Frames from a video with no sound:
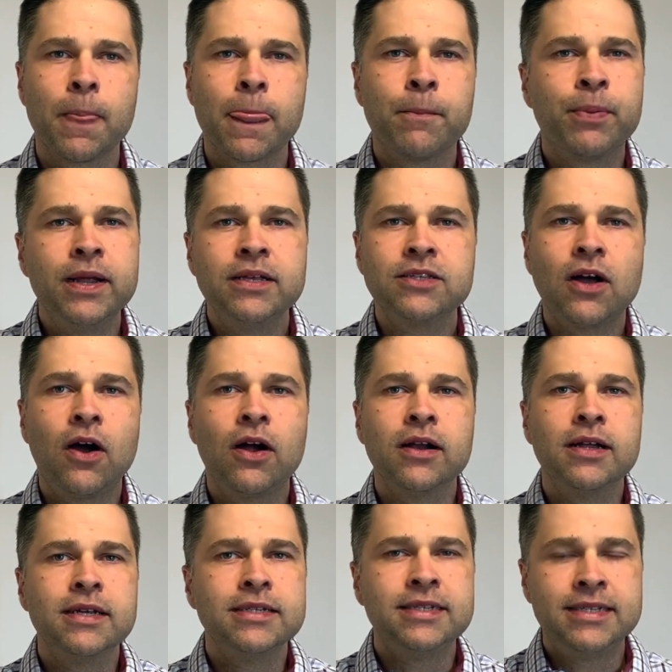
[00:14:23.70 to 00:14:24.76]
brings
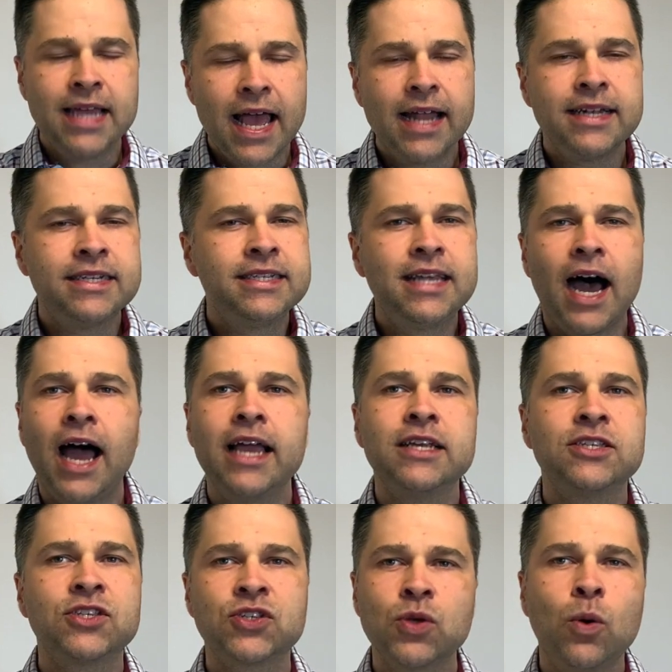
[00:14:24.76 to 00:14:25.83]
our dead, dying
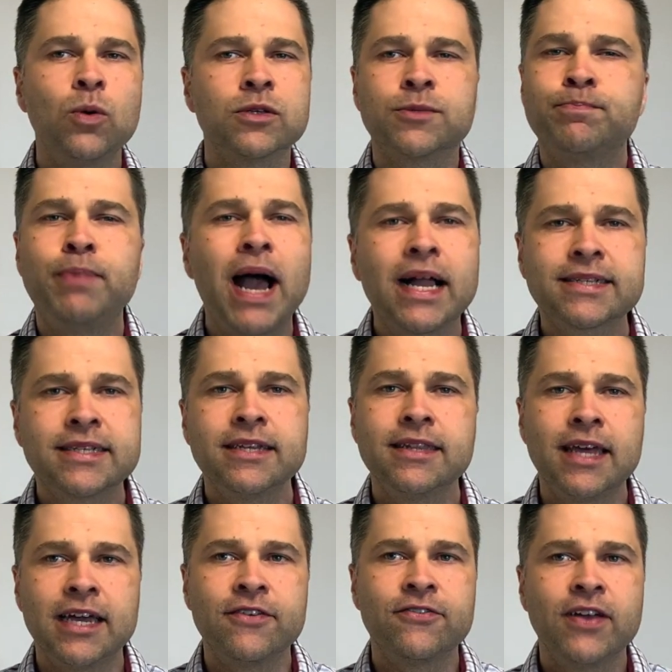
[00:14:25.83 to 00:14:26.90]
souls back to
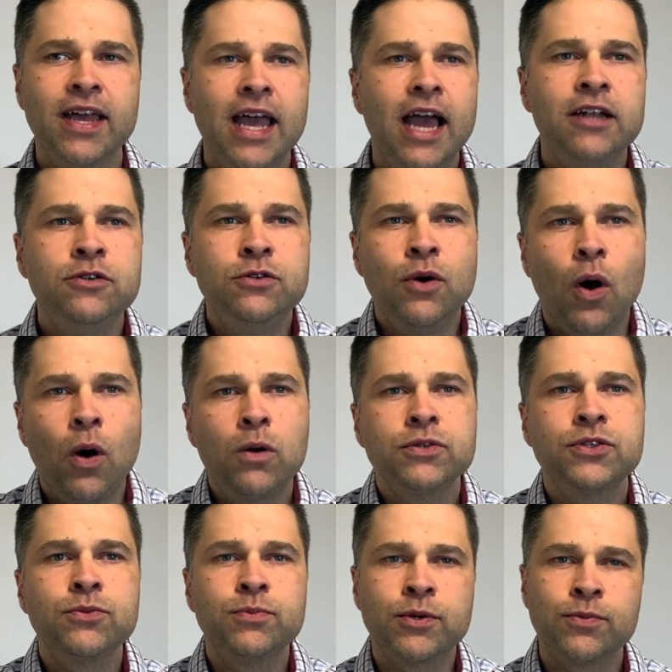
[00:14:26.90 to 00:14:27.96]
life, and who
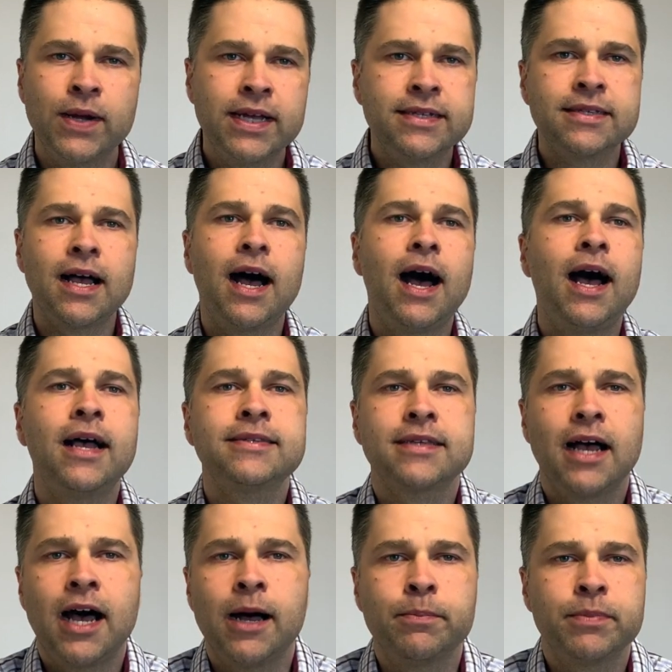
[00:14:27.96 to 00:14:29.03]
also will raise us
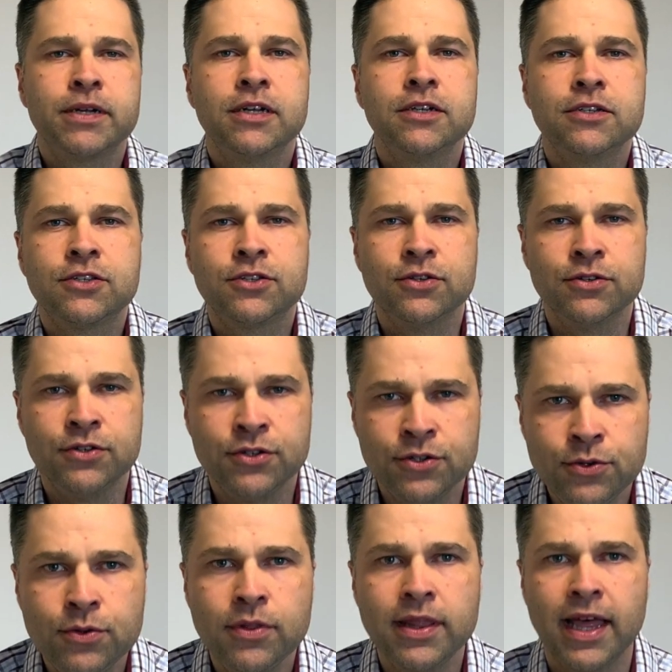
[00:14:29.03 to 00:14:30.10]
up to
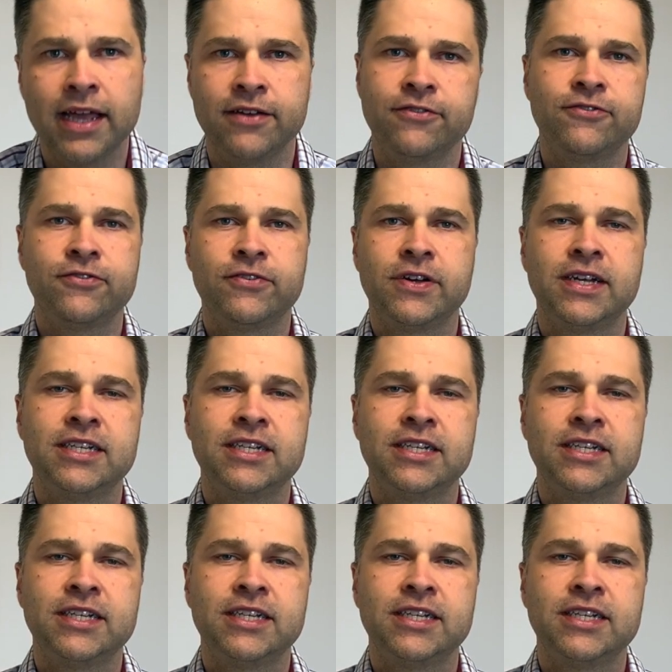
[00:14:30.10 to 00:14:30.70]
new life,